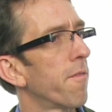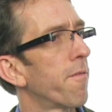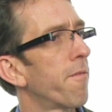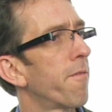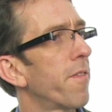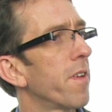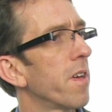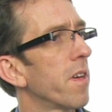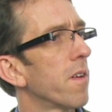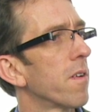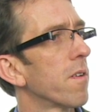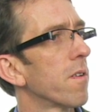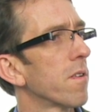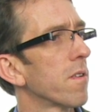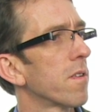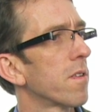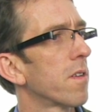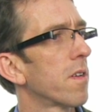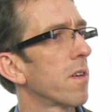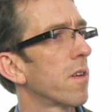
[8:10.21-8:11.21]

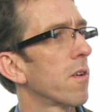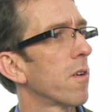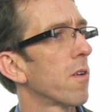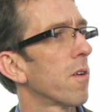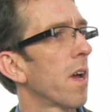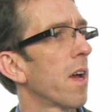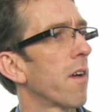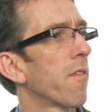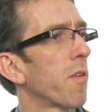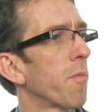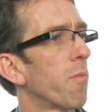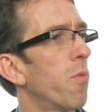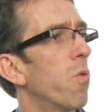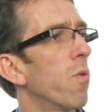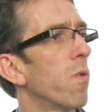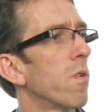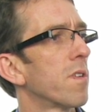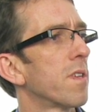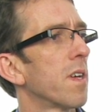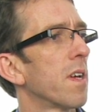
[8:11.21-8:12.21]
Fields, here having
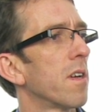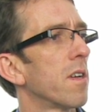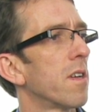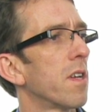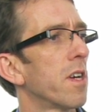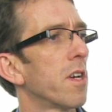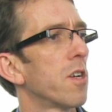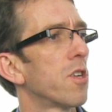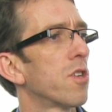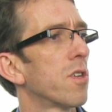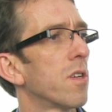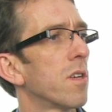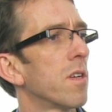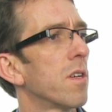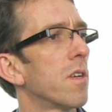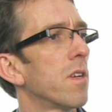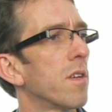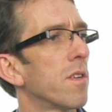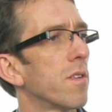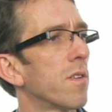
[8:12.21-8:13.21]
poor
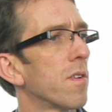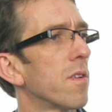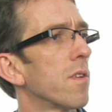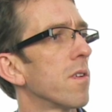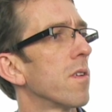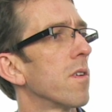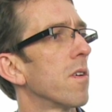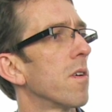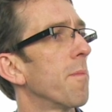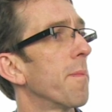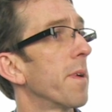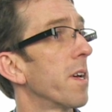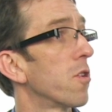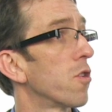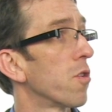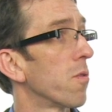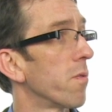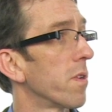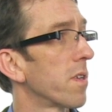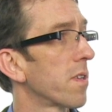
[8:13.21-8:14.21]
sanitation is a
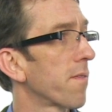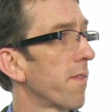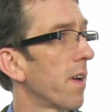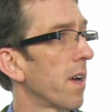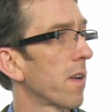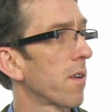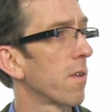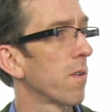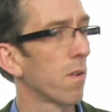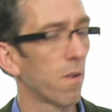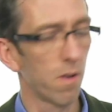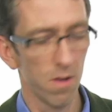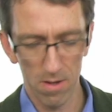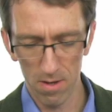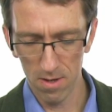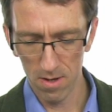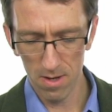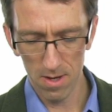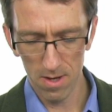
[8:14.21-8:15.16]
major risk factor.